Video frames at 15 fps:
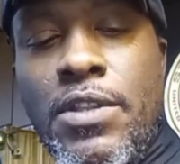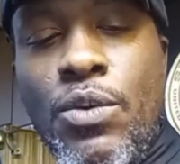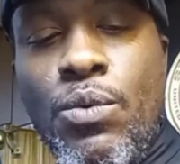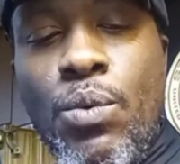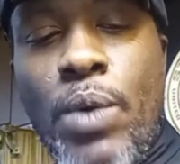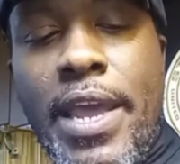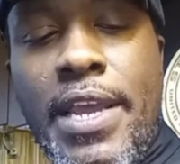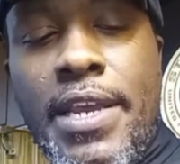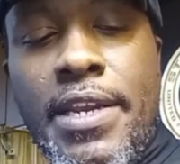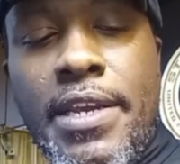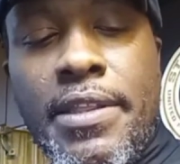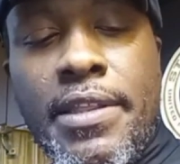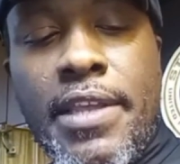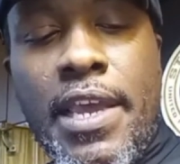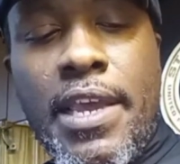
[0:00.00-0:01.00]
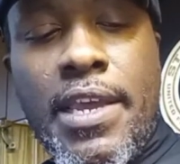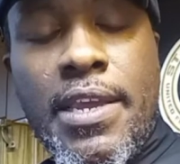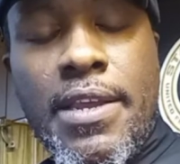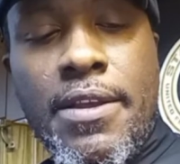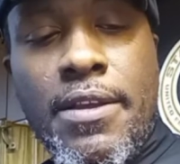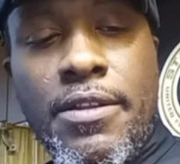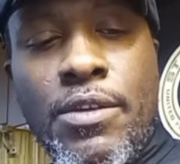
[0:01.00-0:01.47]
the way that
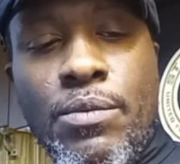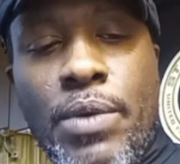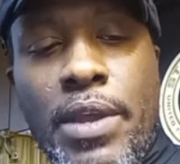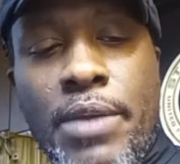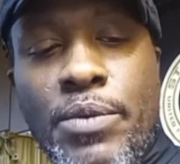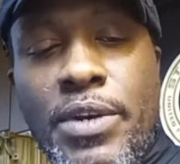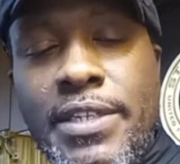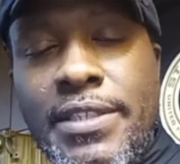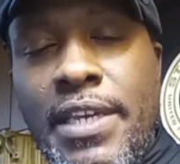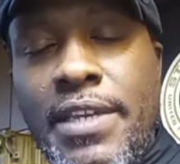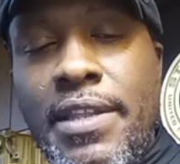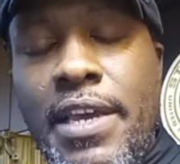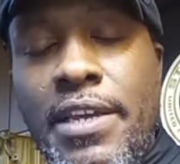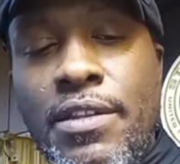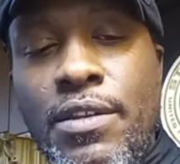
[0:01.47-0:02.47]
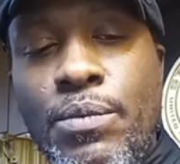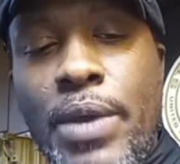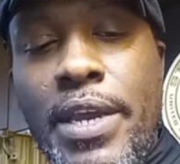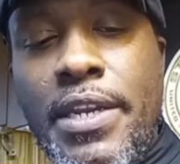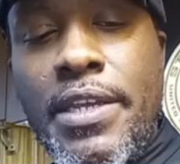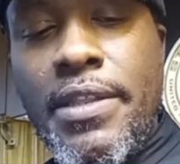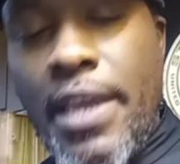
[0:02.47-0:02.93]
and when I say the
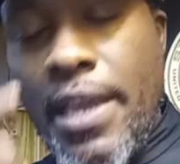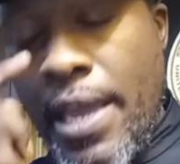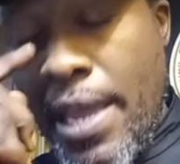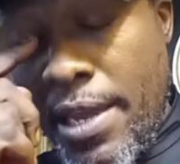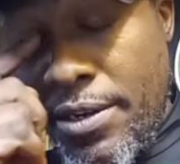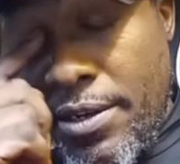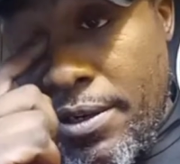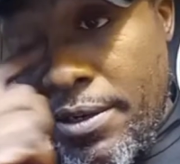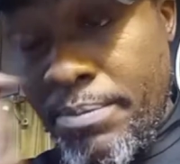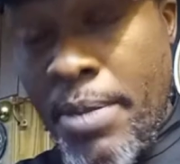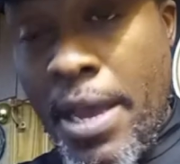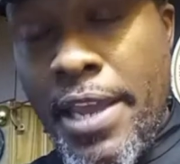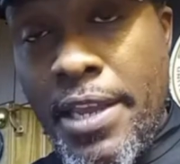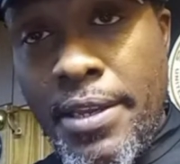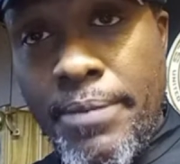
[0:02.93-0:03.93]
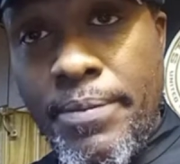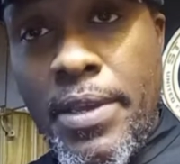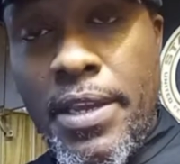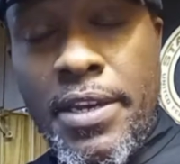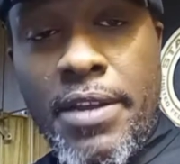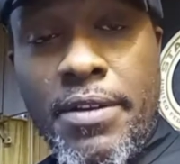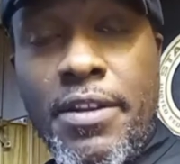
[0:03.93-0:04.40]
way that they hand Pike
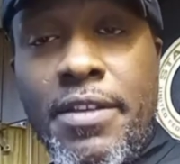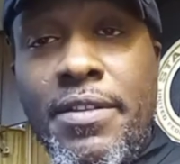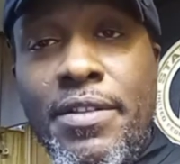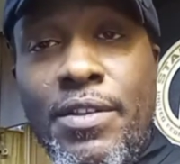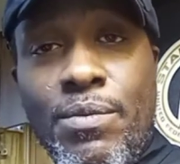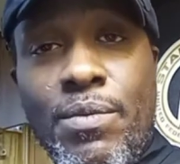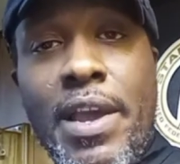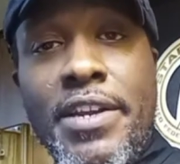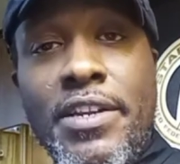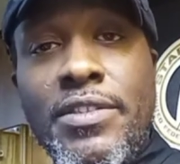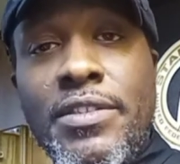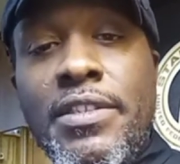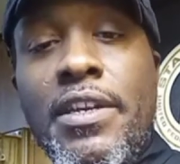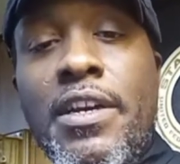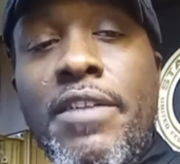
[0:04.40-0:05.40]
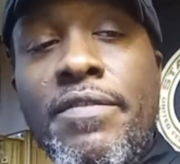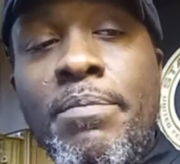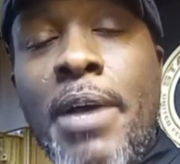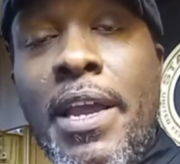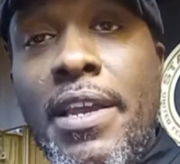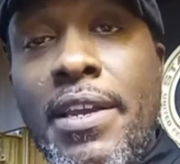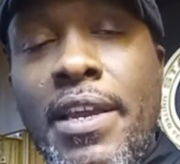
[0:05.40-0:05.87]
and the writers
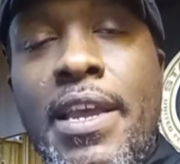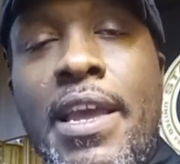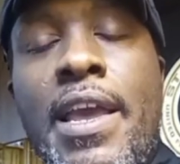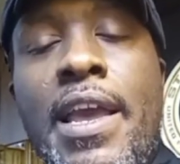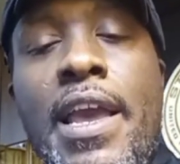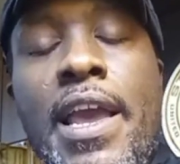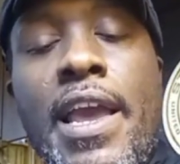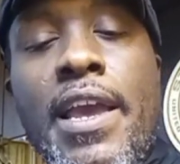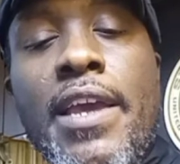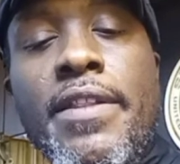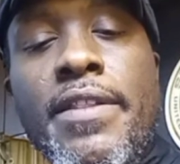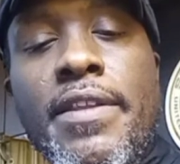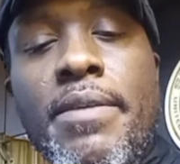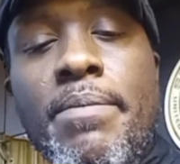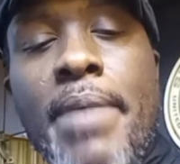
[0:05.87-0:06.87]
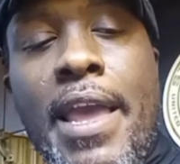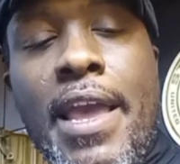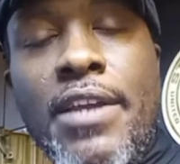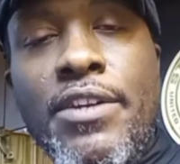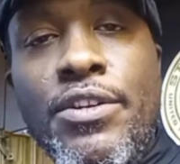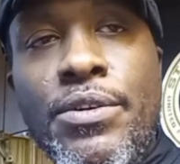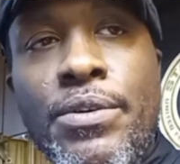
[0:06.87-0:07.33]
of Pike had them
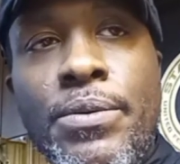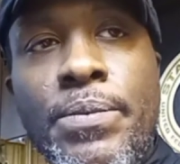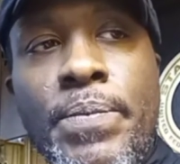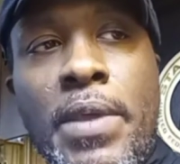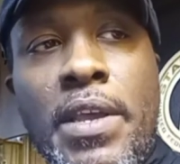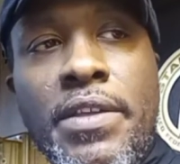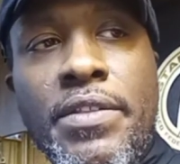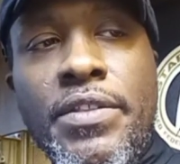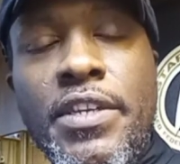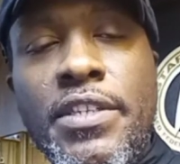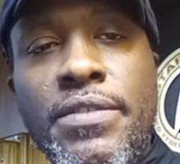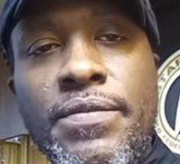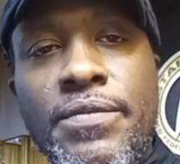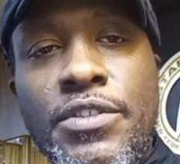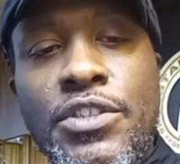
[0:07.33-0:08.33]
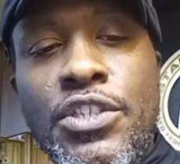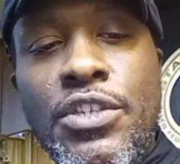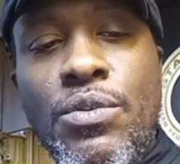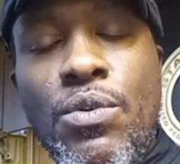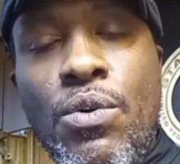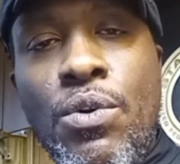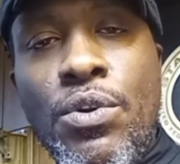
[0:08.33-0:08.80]
handle this
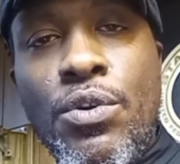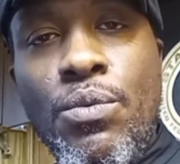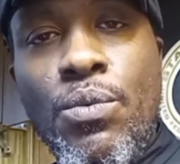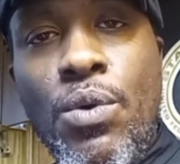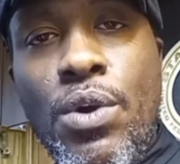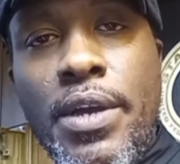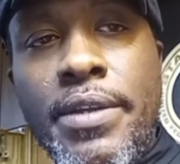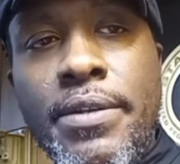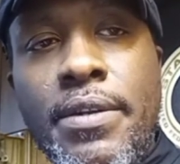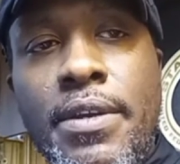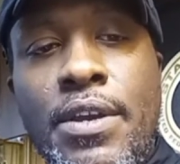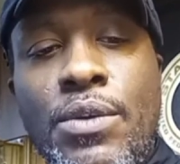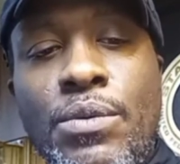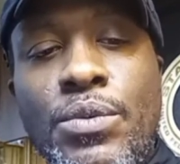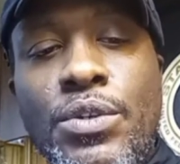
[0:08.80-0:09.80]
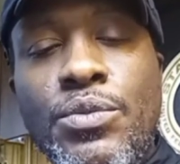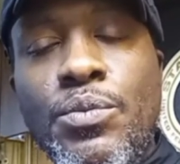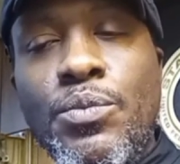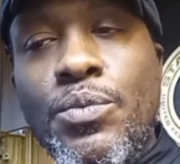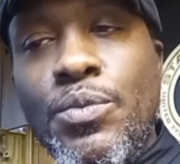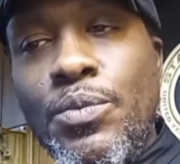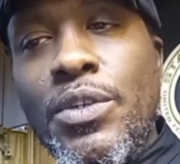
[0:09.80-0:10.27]
General Order 1,
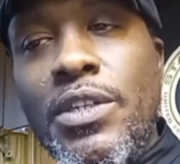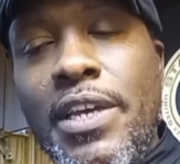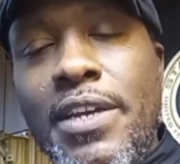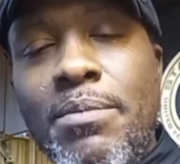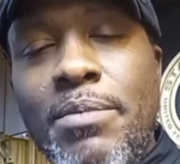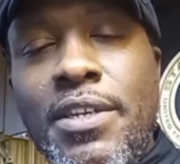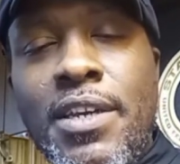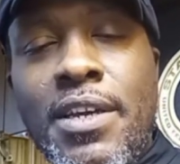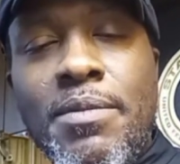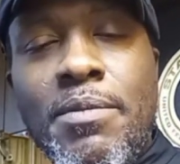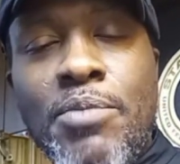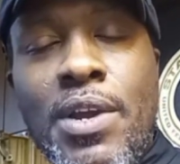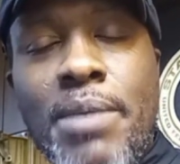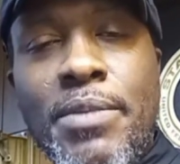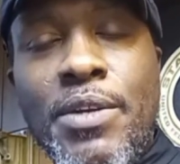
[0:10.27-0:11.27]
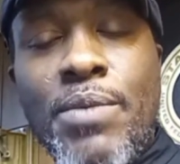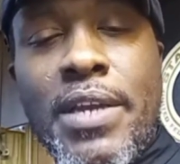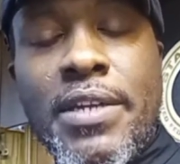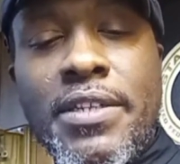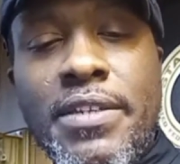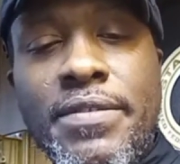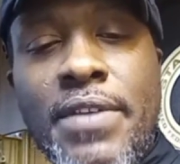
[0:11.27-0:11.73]
which would later become the Prime
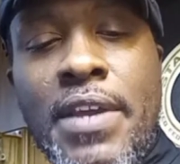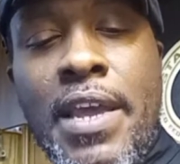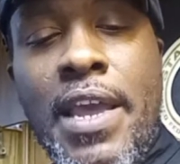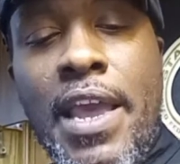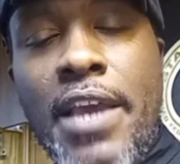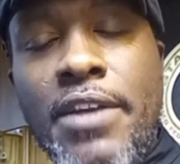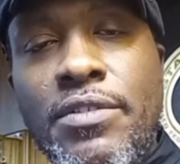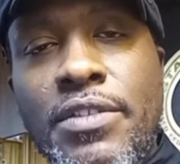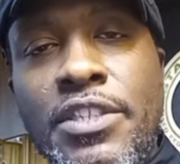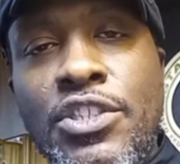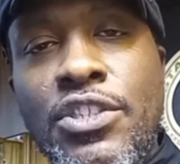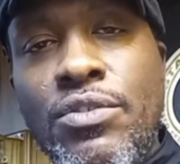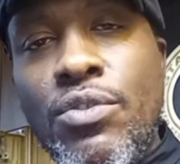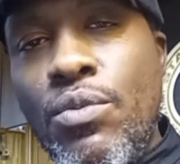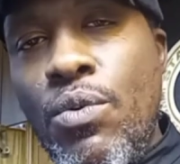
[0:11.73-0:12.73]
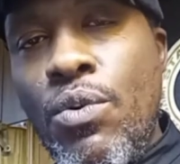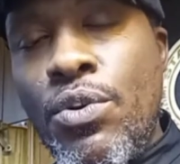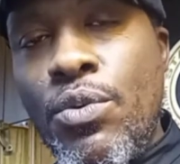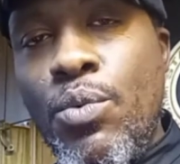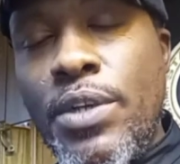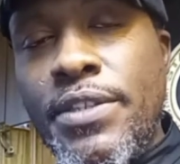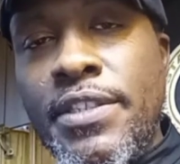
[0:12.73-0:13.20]
Directive, handle this General
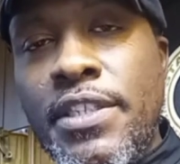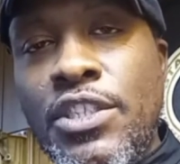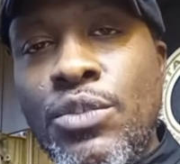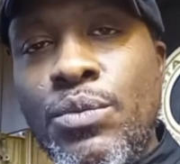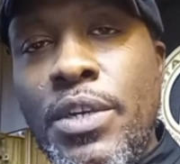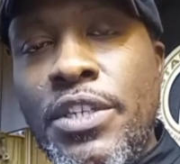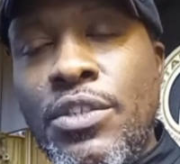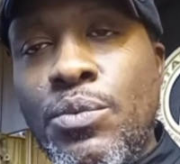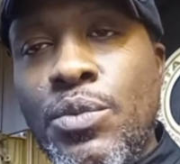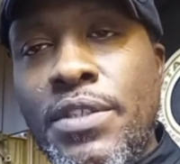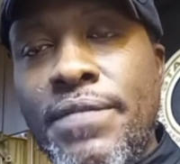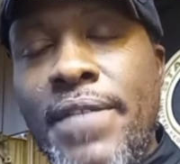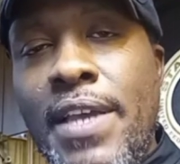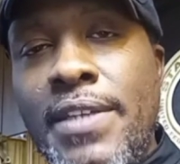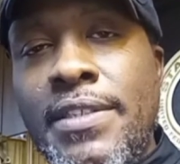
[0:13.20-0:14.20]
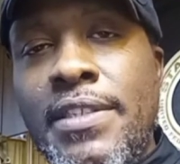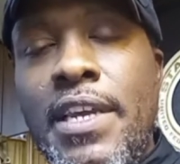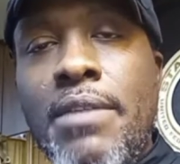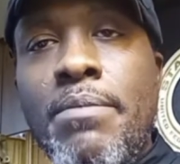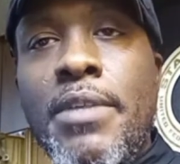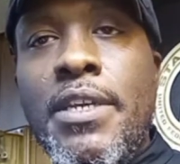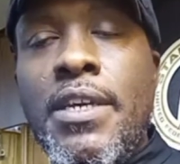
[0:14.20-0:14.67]
Order 1 situation was
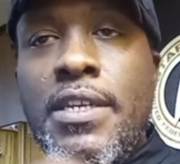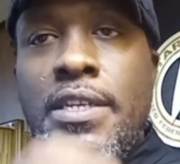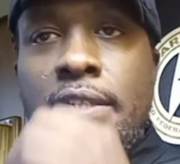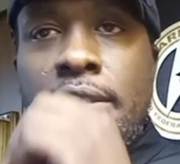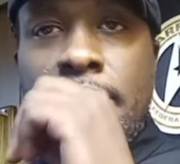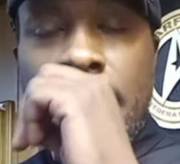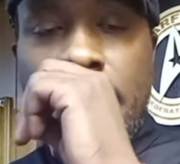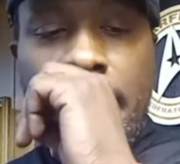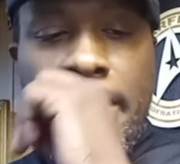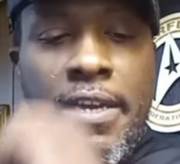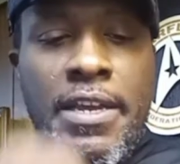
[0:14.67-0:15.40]
fascinating because